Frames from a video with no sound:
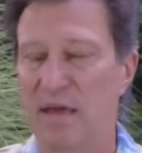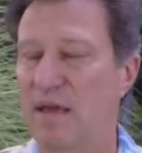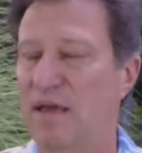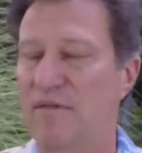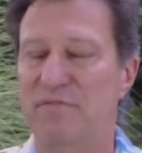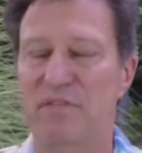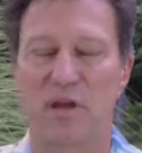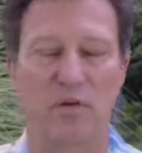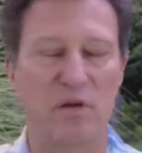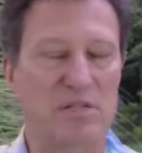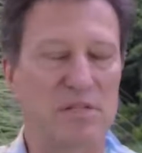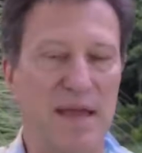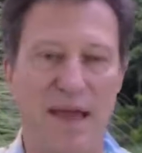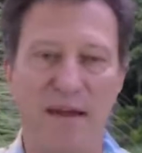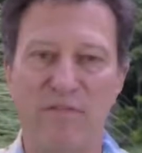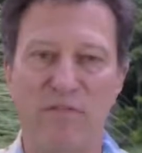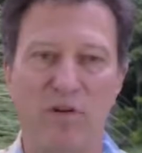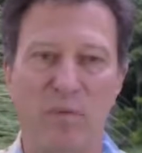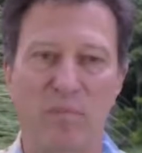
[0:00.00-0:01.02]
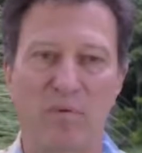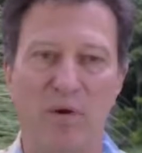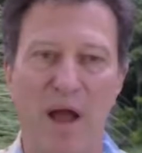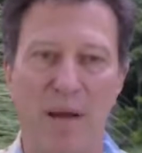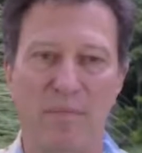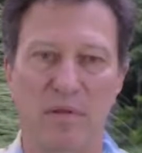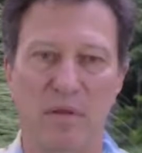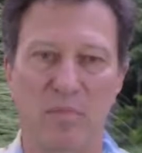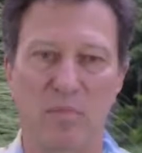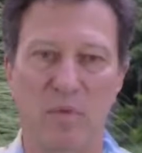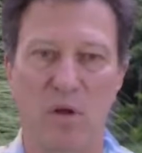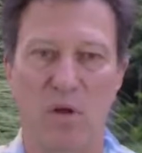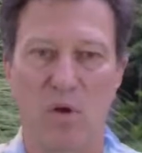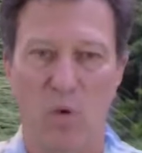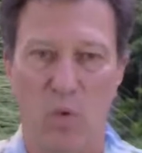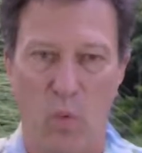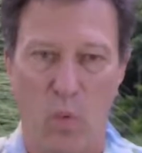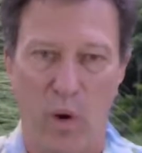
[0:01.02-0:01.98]
If there is ever a problem,
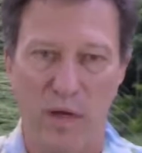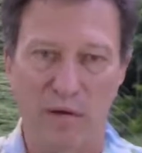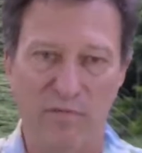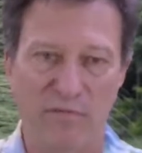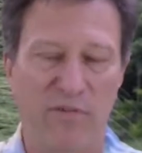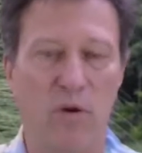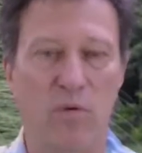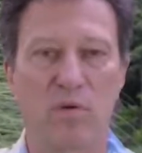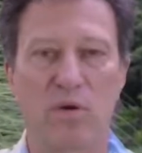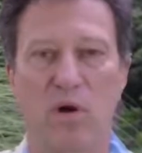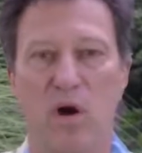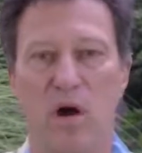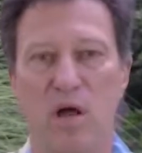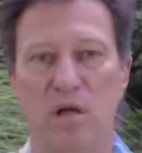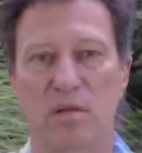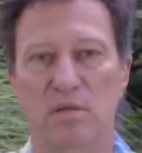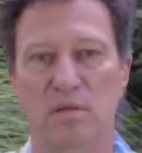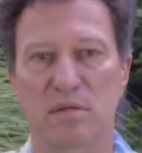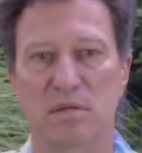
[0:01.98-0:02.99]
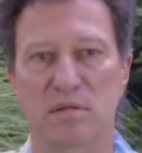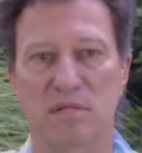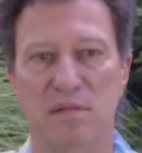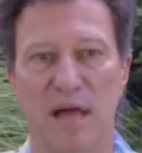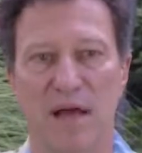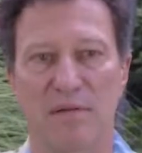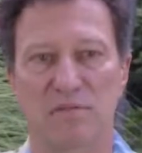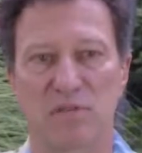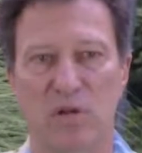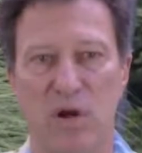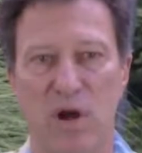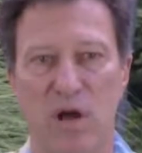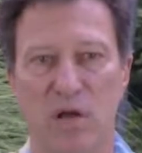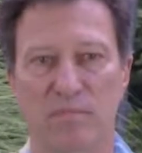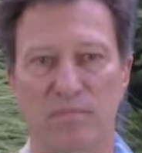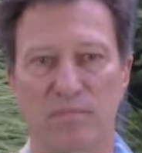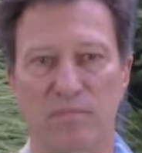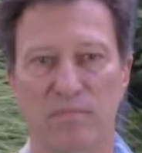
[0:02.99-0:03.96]
one phone call solves it
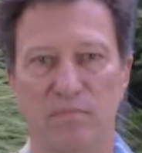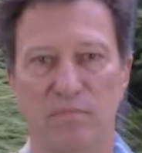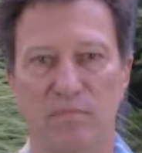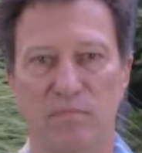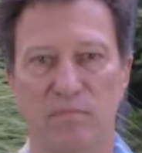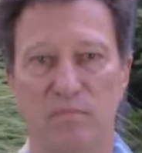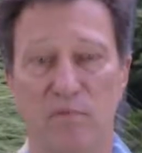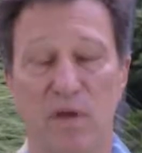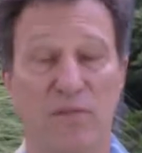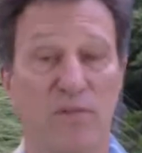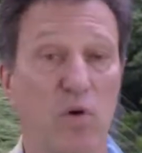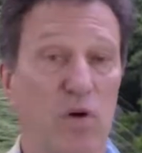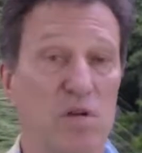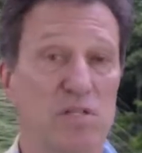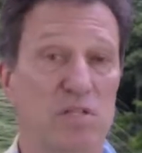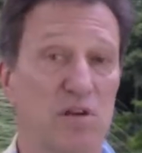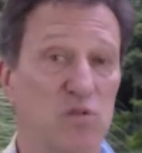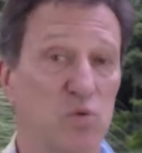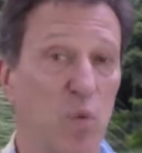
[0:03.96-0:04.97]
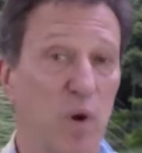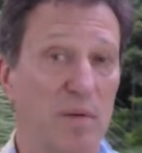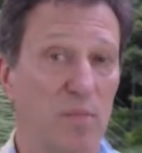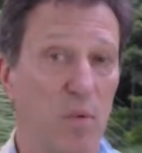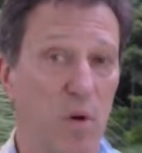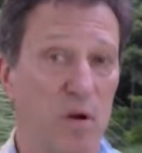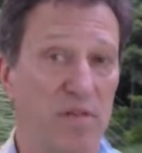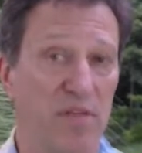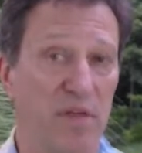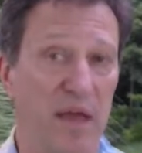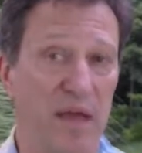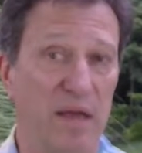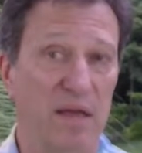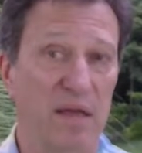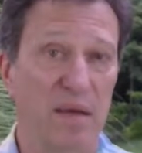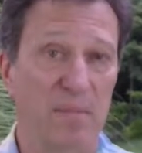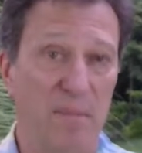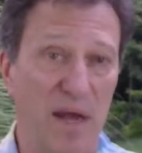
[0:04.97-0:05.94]
all. Of course, there's one more
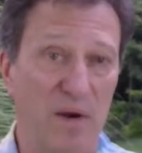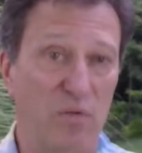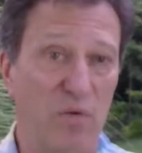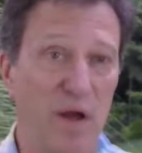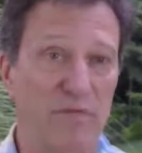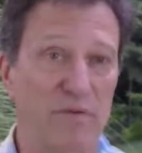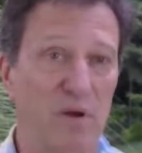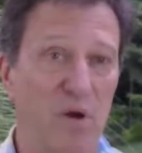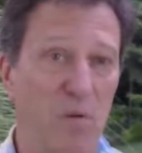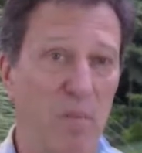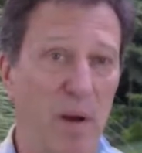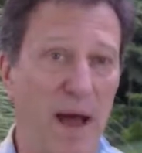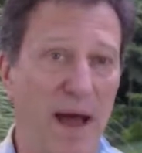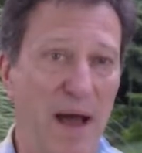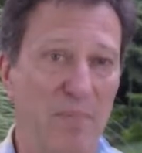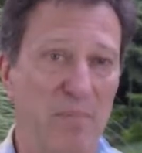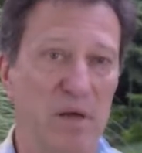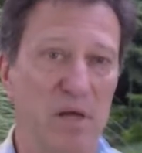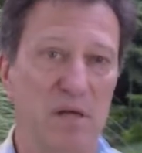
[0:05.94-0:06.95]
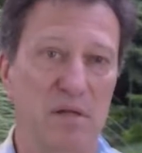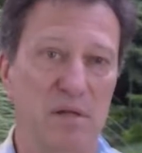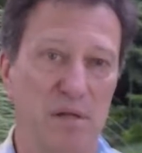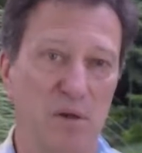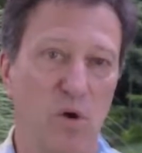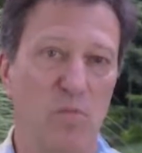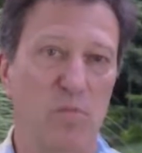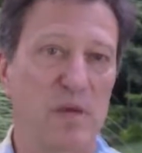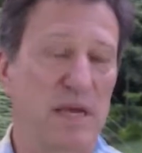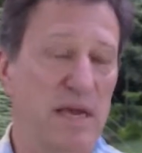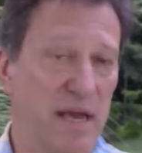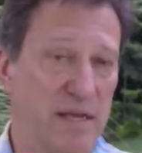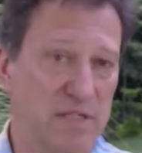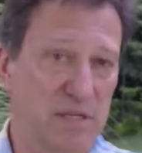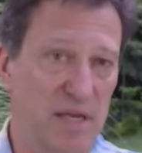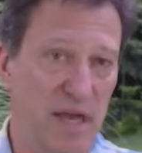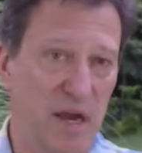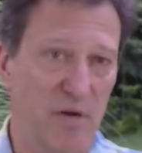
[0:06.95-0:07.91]
thing, my Revco Bob no
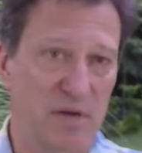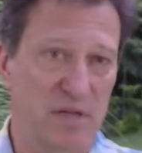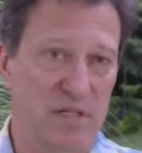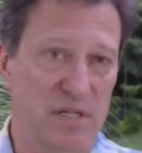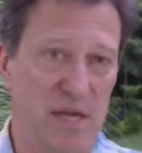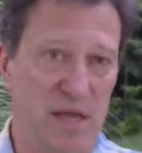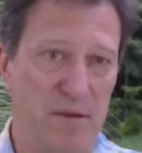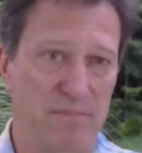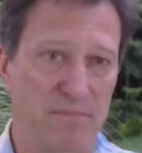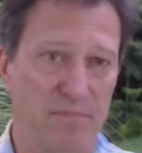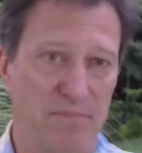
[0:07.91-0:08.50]
BS guarantee.